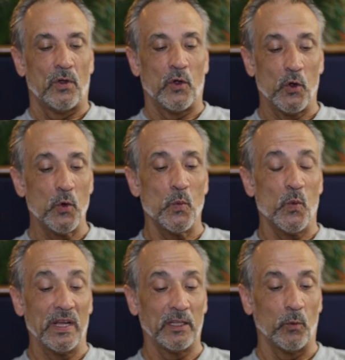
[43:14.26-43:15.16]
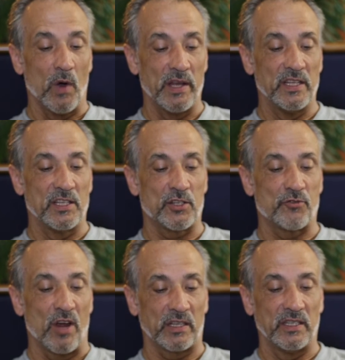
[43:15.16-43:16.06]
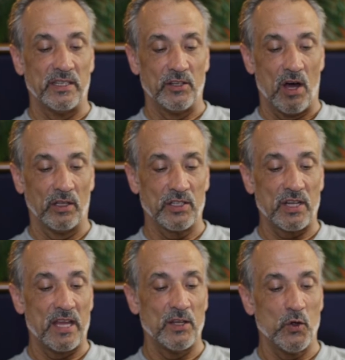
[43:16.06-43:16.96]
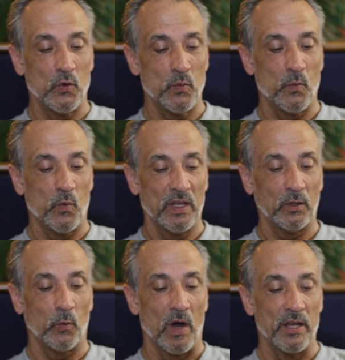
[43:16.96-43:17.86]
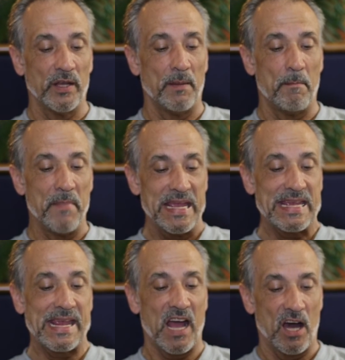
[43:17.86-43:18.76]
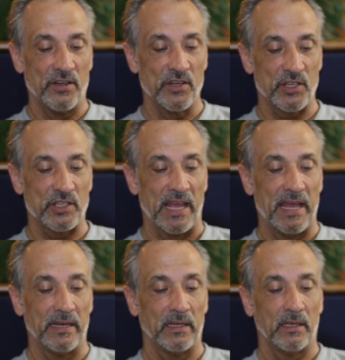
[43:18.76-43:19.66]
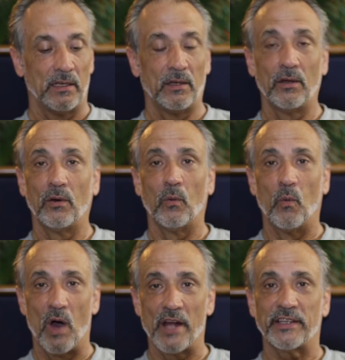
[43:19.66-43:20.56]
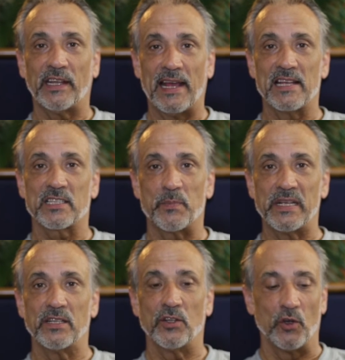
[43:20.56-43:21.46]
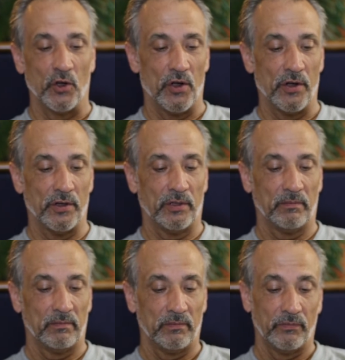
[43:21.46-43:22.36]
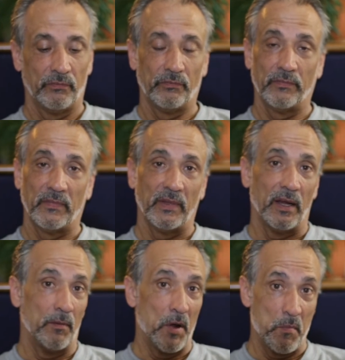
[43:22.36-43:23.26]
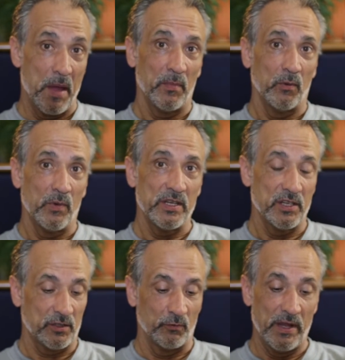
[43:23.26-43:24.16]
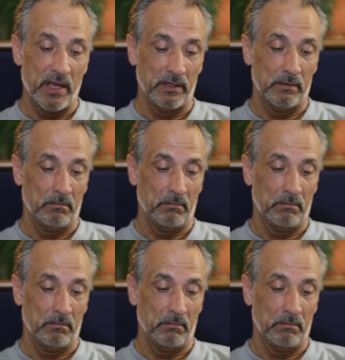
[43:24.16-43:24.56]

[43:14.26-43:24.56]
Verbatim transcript: Whom will one instruct in knowledge, and whom will one make understand what has been heard? And remember, we just read